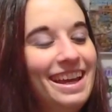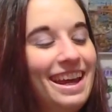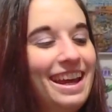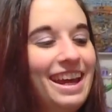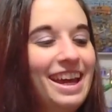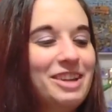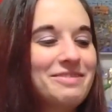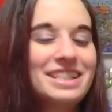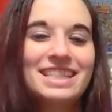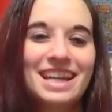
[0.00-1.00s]
And
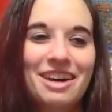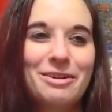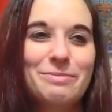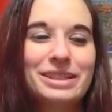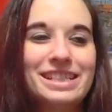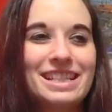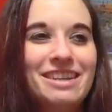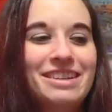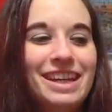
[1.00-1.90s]
we see how it plays out.